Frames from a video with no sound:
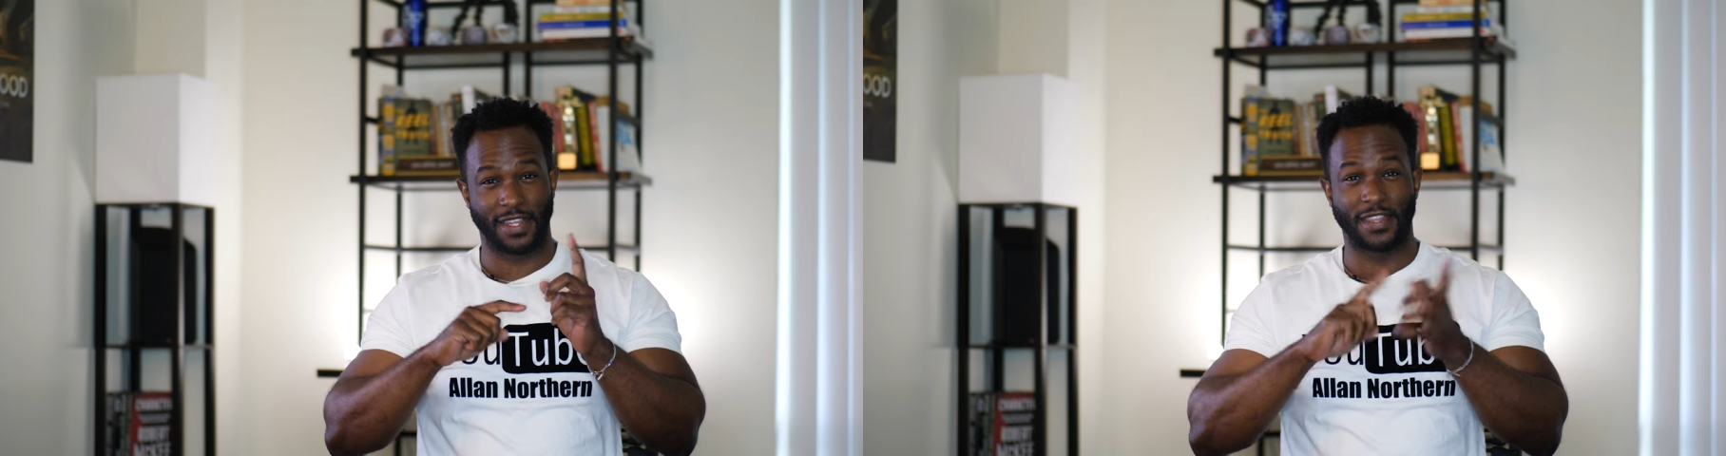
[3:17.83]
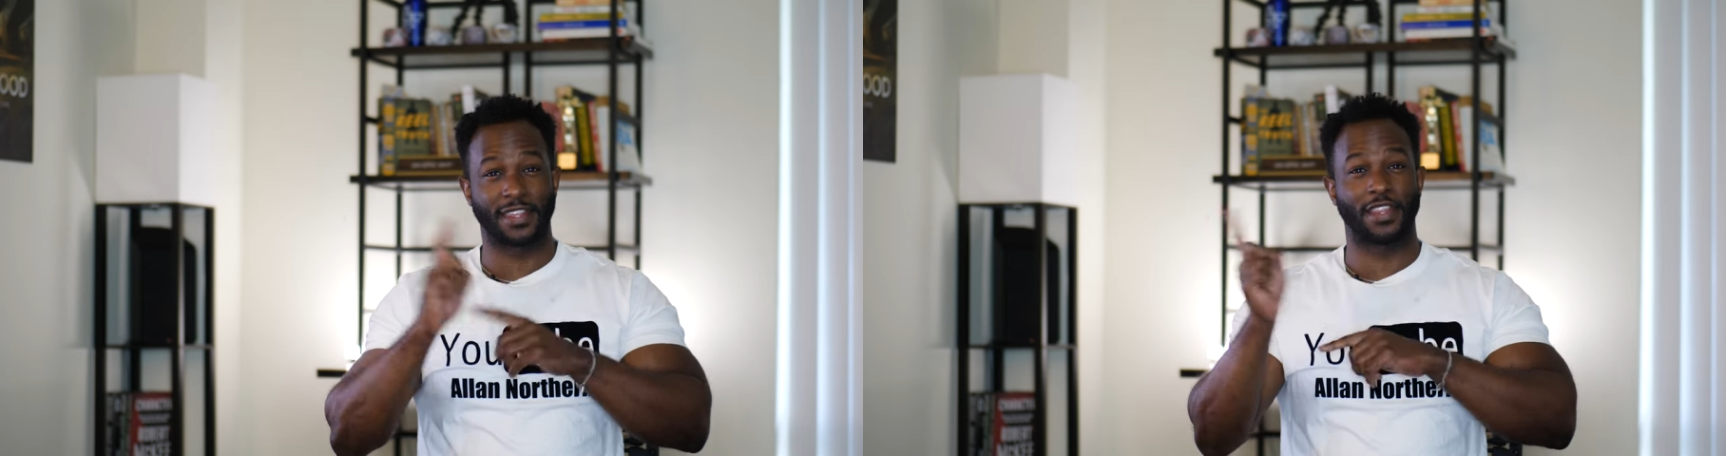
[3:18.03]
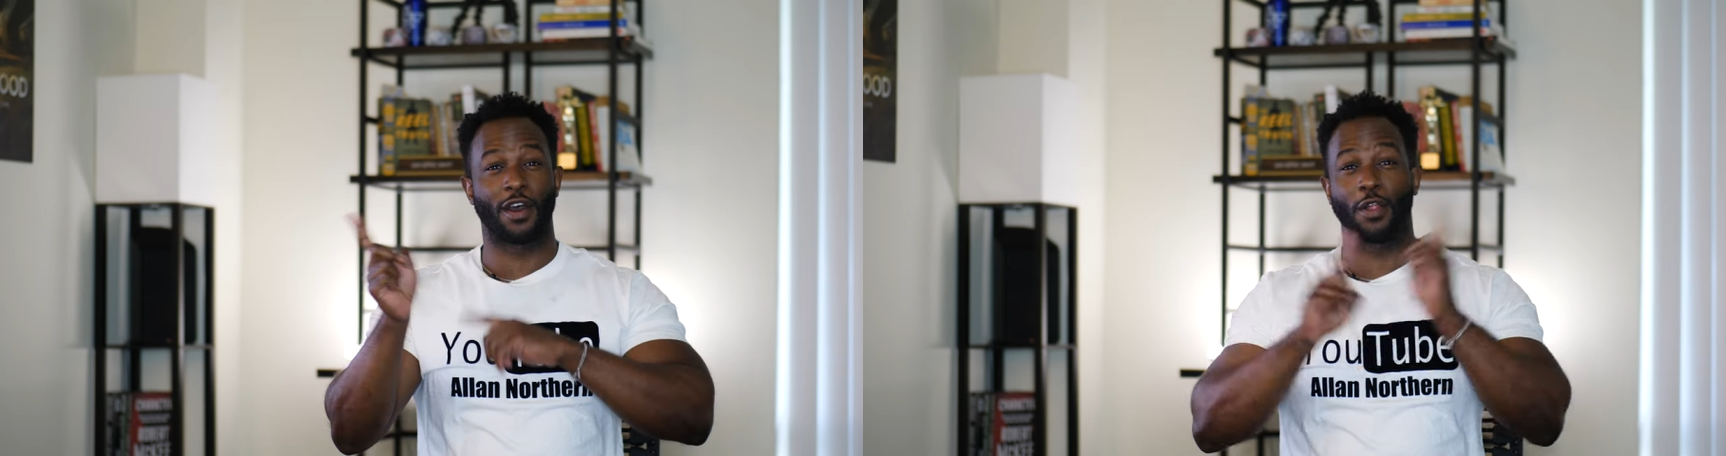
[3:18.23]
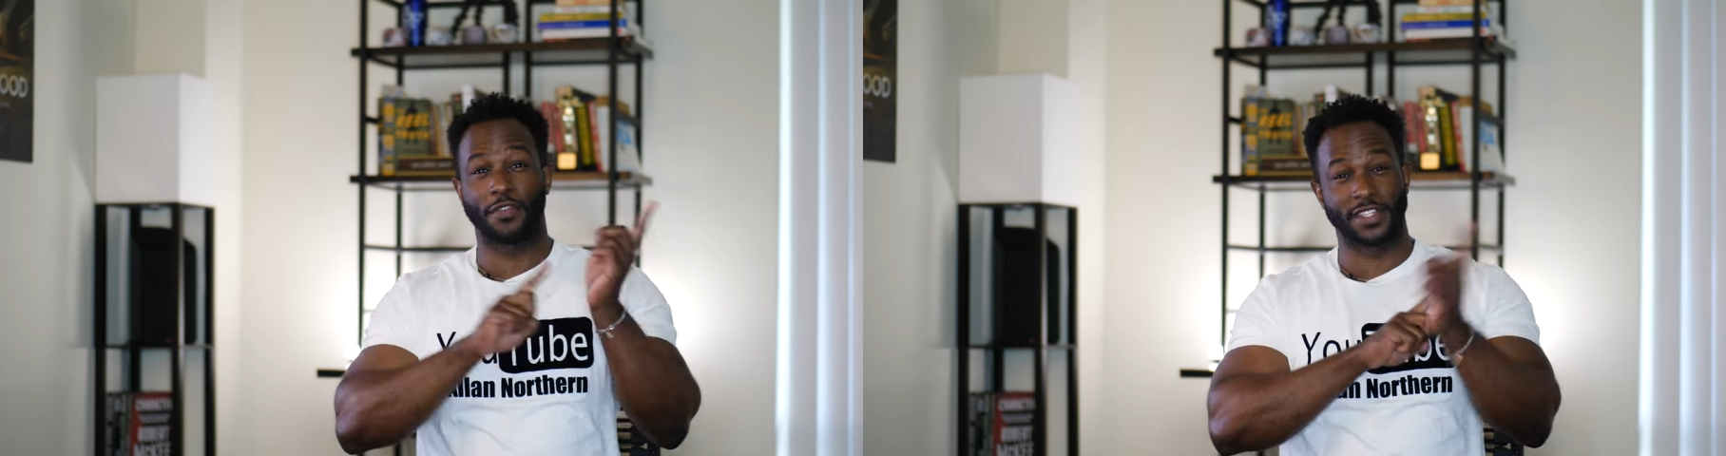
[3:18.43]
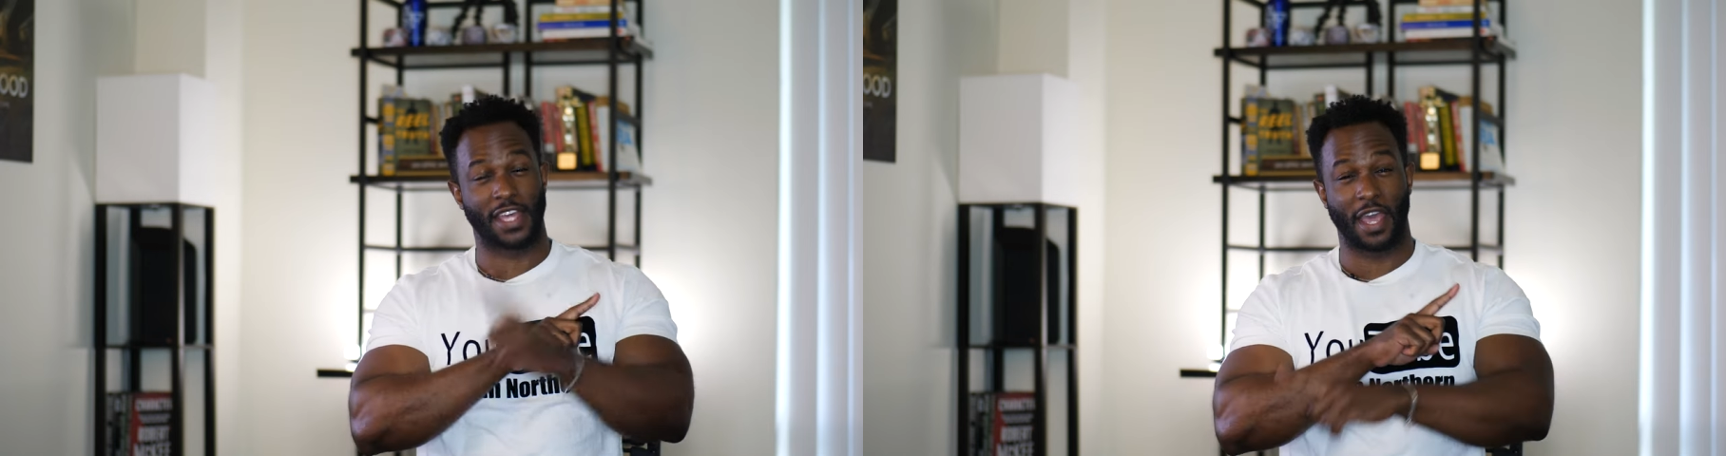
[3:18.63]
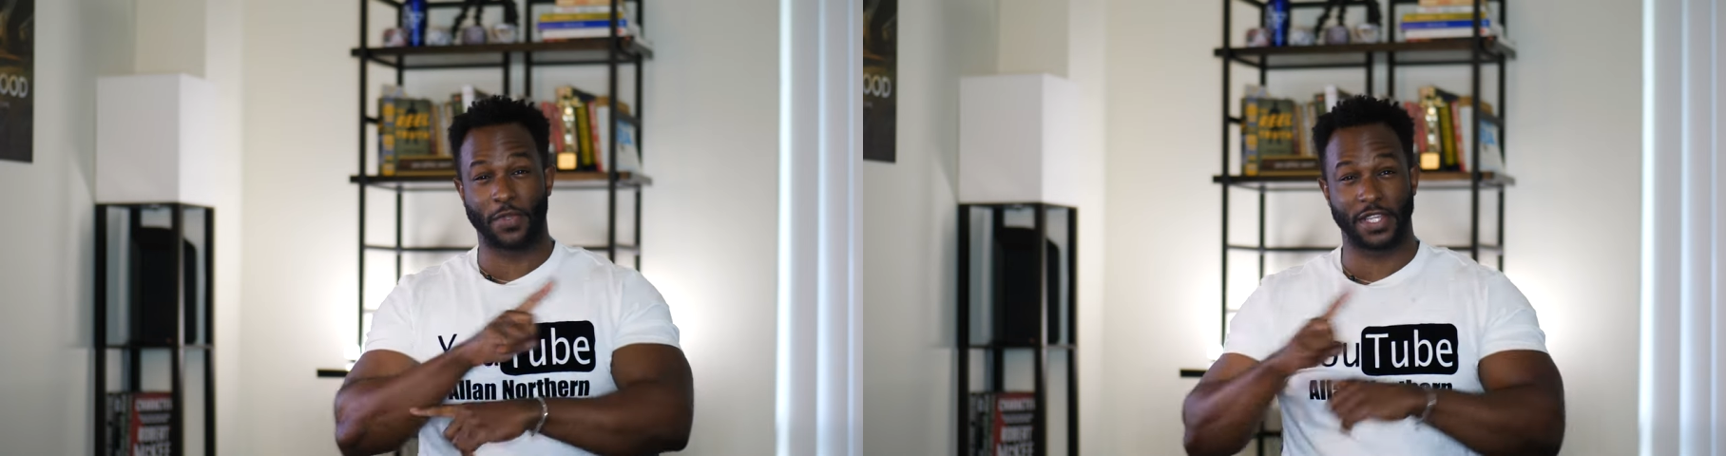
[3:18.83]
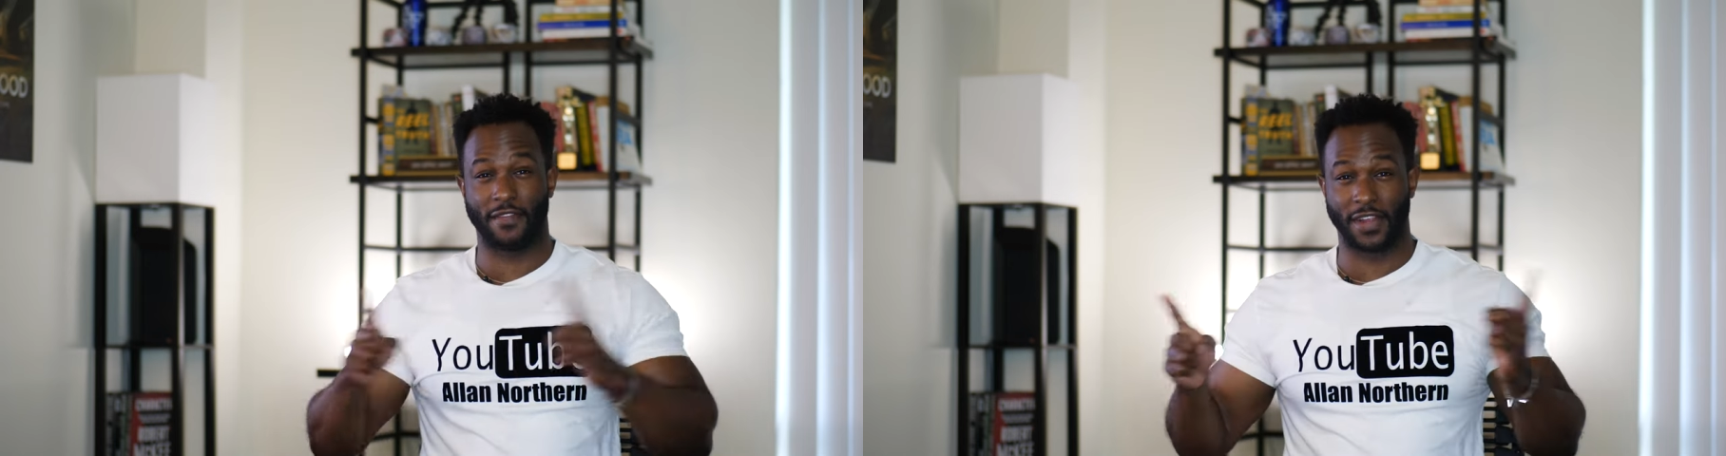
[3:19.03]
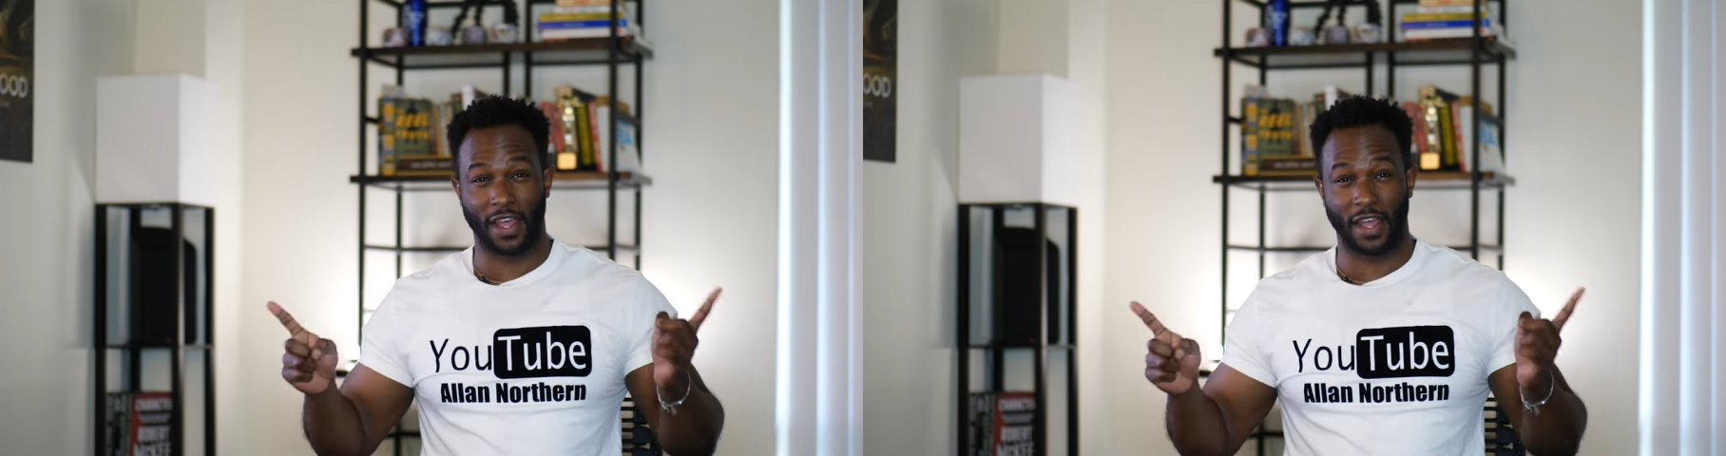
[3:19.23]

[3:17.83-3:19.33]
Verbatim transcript: And the thing that all of these cameras have in